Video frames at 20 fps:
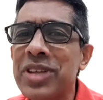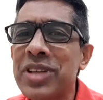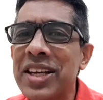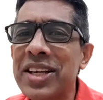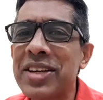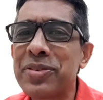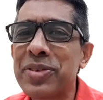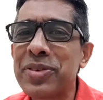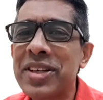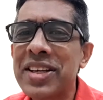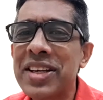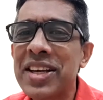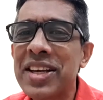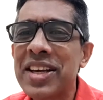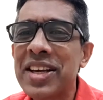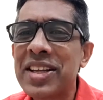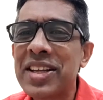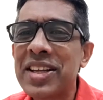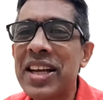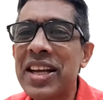China.
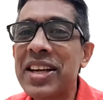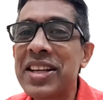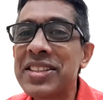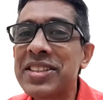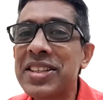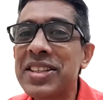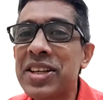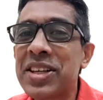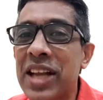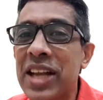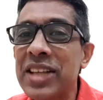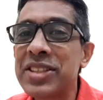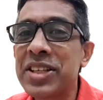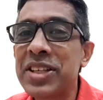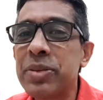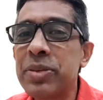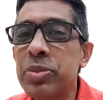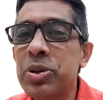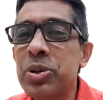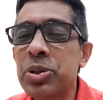That is the tragedy
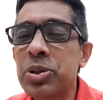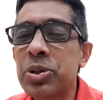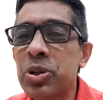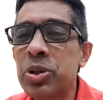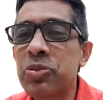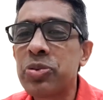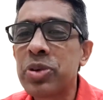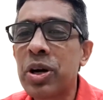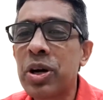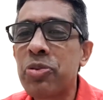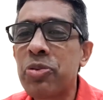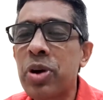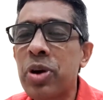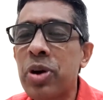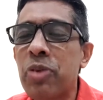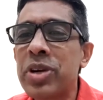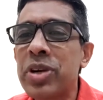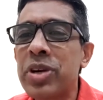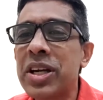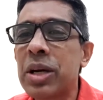because
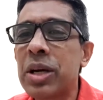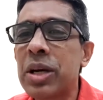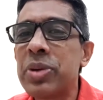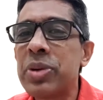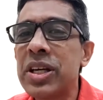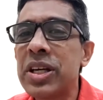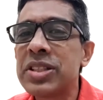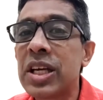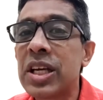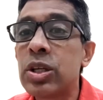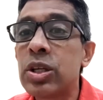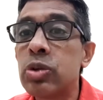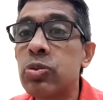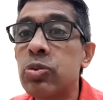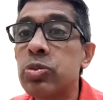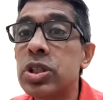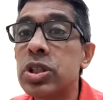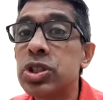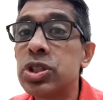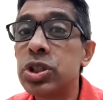of database and
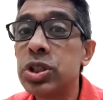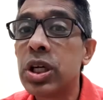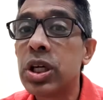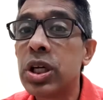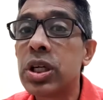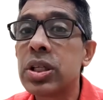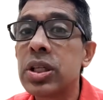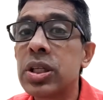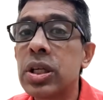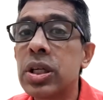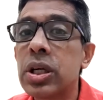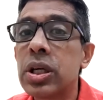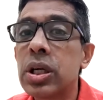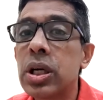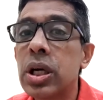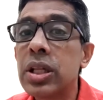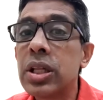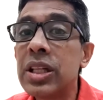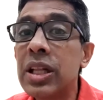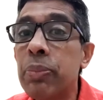the sheer
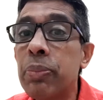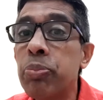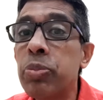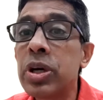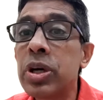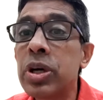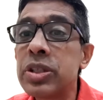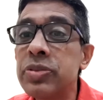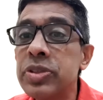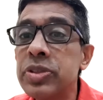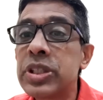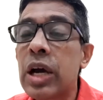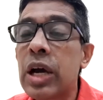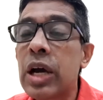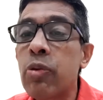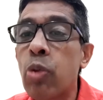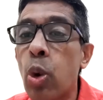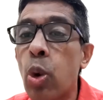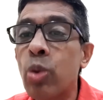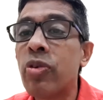numbers which have
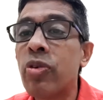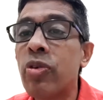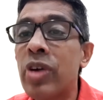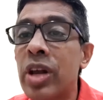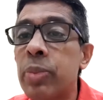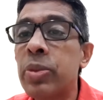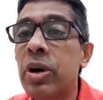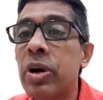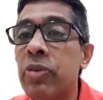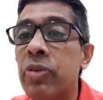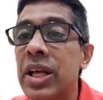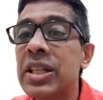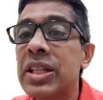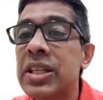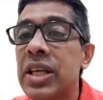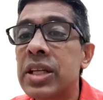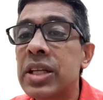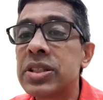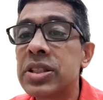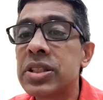overwhelmed our
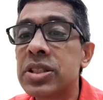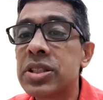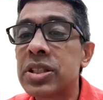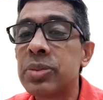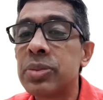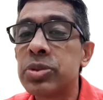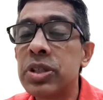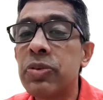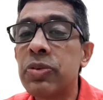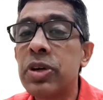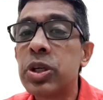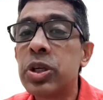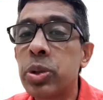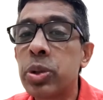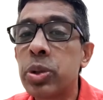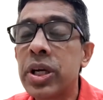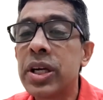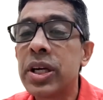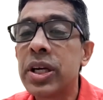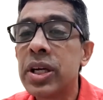healthcare systems. Even
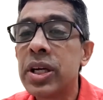today,